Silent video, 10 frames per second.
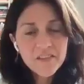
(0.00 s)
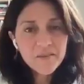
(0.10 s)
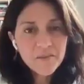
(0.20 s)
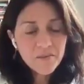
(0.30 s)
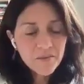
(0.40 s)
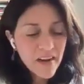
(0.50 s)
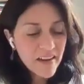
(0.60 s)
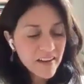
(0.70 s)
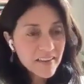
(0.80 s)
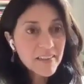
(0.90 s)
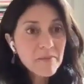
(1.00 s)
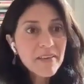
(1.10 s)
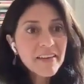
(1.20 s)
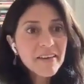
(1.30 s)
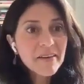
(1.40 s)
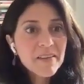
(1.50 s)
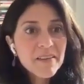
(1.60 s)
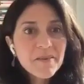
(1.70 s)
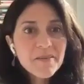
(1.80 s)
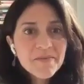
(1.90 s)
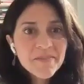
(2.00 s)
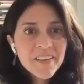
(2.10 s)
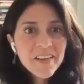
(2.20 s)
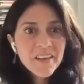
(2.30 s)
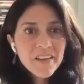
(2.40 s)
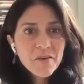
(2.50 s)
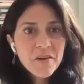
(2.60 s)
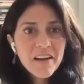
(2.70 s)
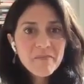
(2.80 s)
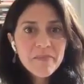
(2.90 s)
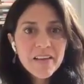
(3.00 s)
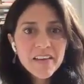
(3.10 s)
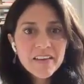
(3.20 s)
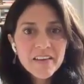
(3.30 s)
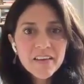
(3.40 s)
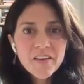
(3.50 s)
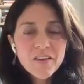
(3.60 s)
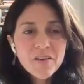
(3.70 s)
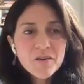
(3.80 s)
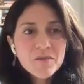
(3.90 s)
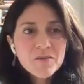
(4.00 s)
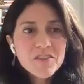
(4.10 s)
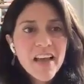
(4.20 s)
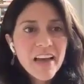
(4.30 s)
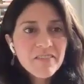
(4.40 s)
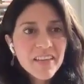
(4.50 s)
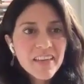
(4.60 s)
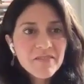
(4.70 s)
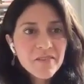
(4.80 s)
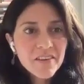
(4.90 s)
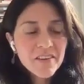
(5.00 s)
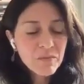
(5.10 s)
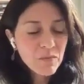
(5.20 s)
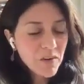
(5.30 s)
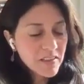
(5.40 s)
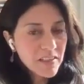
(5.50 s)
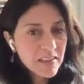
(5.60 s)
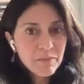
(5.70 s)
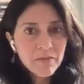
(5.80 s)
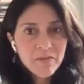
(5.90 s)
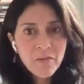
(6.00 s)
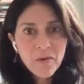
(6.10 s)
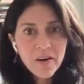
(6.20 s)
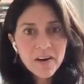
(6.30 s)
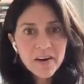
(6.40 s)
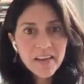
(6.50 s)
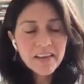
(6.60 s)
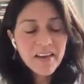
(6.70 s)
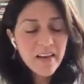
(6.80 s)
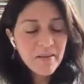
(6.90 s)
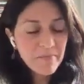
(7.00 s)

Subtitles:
to be here with you. You have been a huge advocate for this work since before it